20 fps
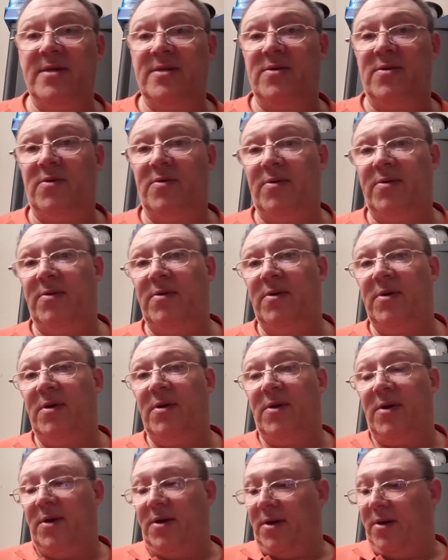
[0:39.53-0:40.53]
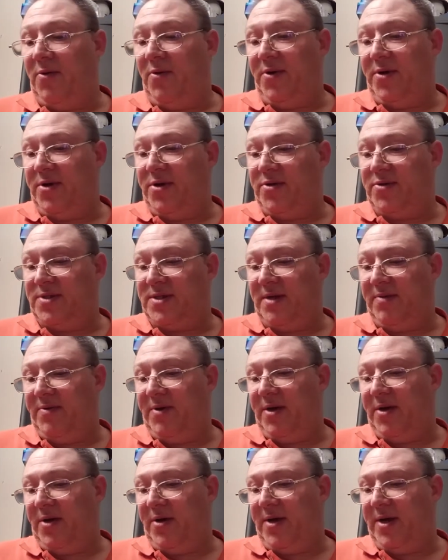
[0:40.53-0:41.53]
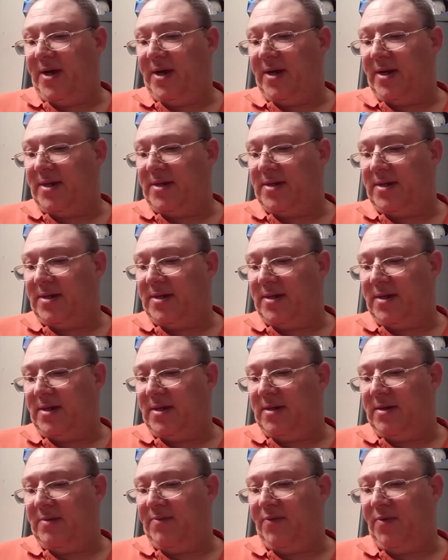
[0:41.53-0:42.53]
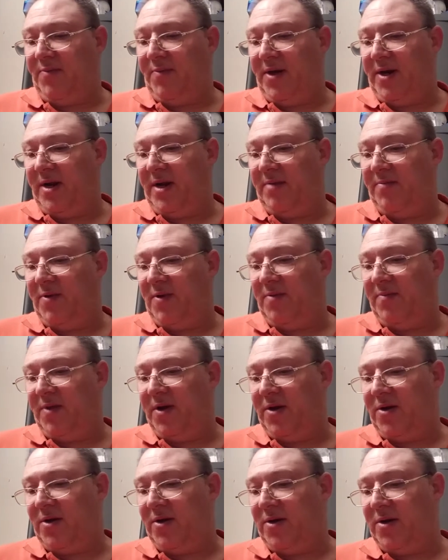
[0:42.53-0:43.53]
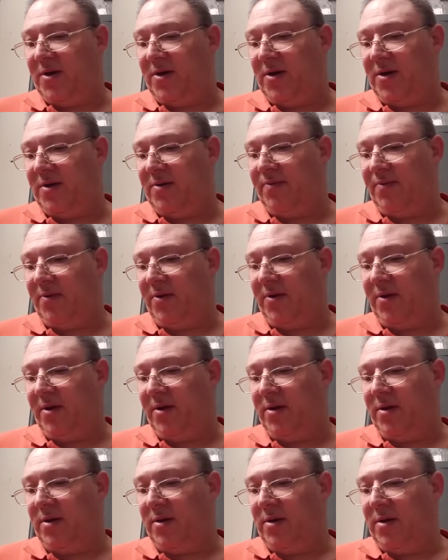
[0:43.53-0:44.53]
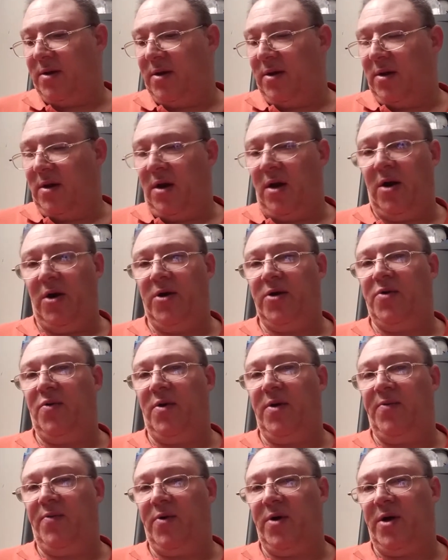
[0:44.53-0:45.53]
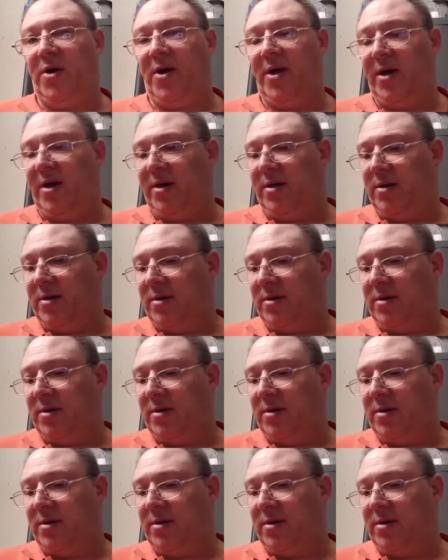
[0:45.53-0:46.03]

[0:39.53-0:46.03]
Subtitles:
so I wanted to use 700X for my 9mm for the 124 grain